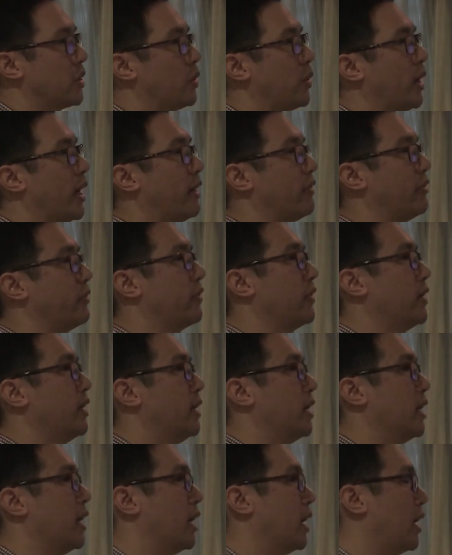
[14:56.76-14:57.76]
who have
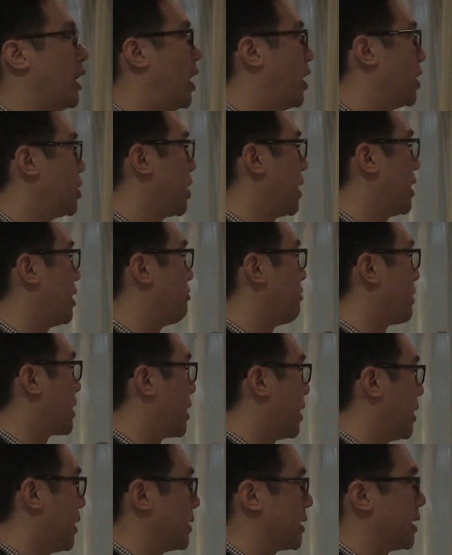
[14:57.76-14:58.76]
uh, IgA that
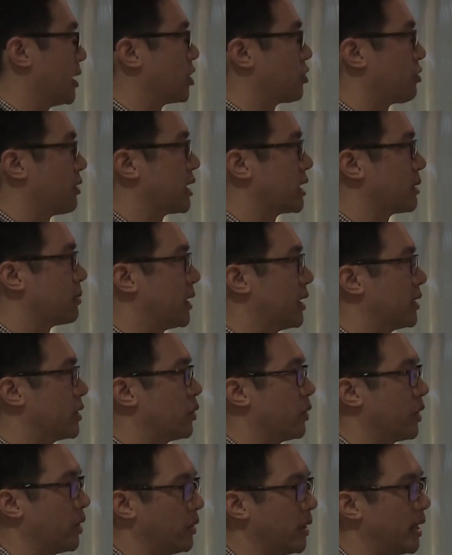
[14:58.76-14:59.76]
recurs in the transplant.
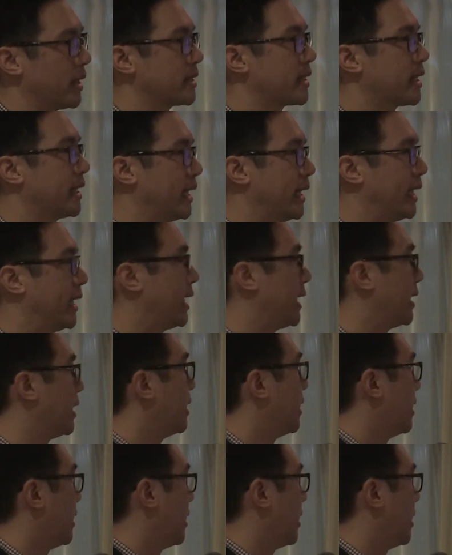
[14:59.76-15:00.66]
Although that's clearly